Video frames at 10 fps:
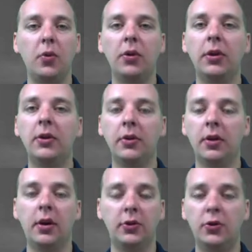more than
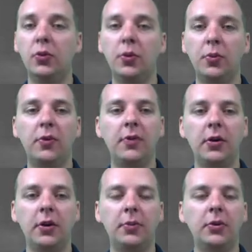uh, two or more
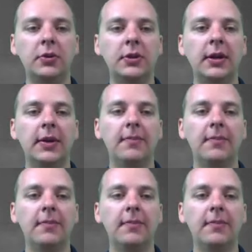variables,